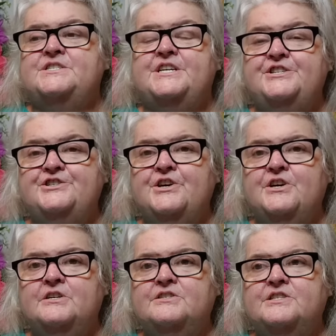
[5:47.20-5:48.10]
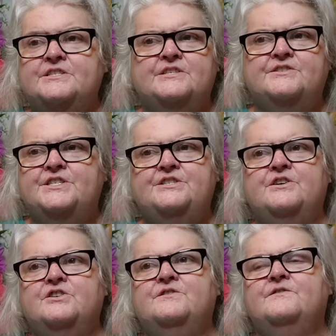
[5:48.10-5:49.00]
t-shirts. They sell
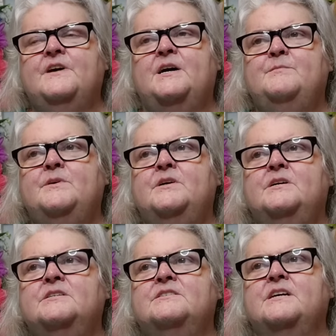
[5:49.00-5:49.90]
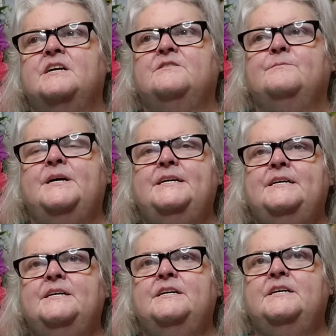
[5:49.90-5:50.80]
t-shirts for five bucks. They have
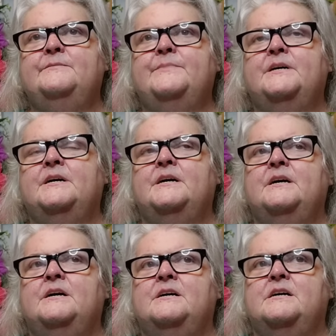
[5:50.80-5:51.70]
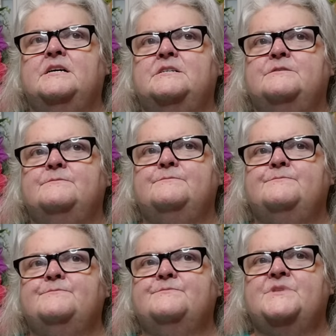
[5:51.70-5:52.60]
makeup
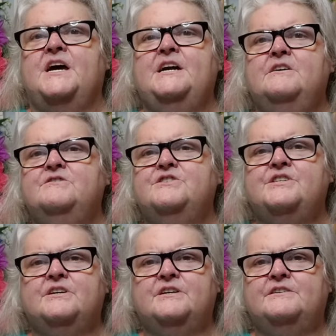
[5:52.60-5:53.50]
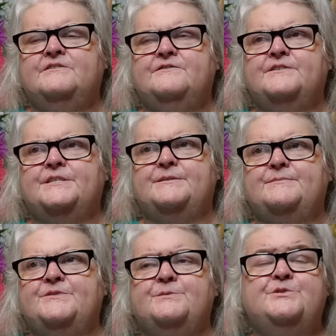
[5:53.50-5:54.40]
um, hair stuff,
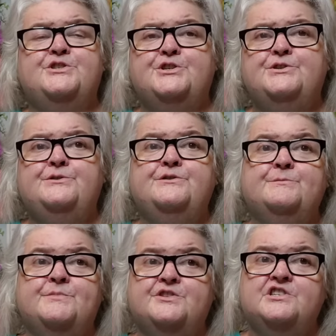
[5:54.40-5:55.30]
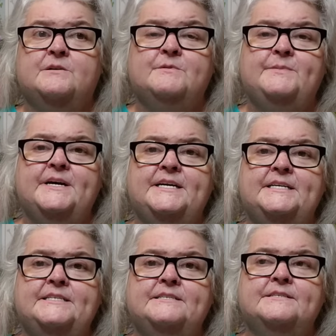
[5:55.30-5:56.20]
um, some shoes, some pajama
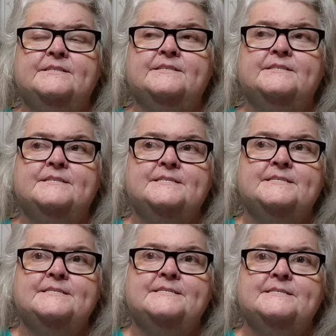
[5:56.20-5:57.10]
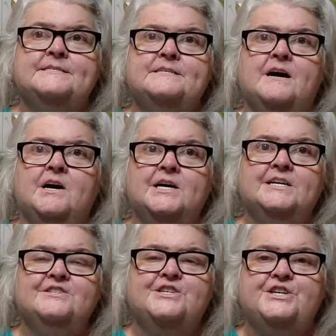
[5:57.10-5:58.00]
pants, all
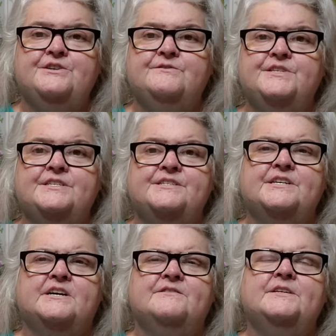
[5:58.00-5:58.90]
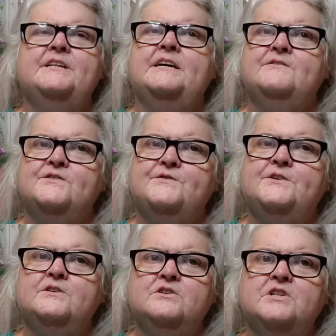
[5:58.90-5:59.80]
kinds of cutesy stuff. Then they have a few little